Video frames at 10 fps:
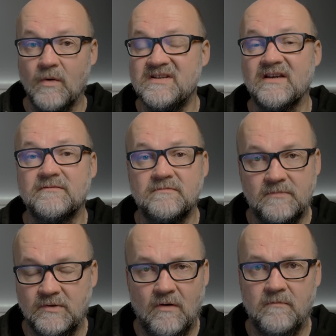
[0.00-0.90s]
It takes,
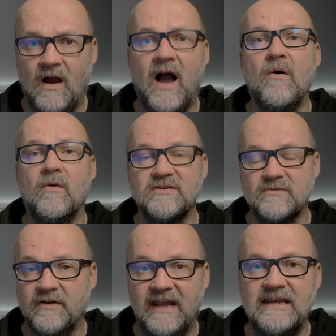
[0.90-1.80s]
you know, hours
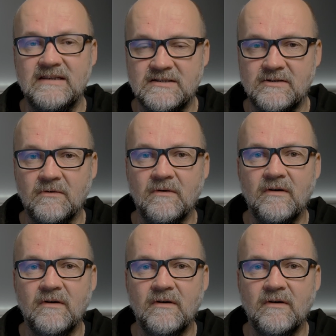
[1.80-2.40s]
or days to